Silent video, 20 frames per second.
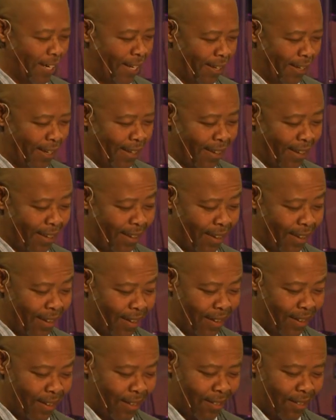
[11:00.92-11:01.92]
the real
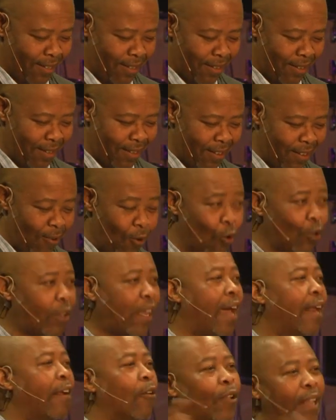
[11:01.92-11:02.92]
person.
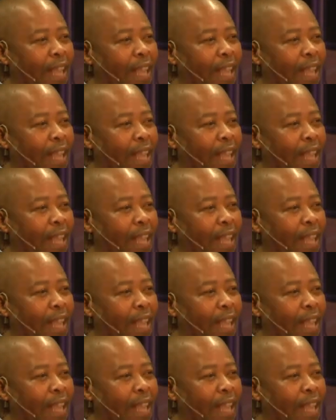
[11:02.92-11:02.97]
Bring them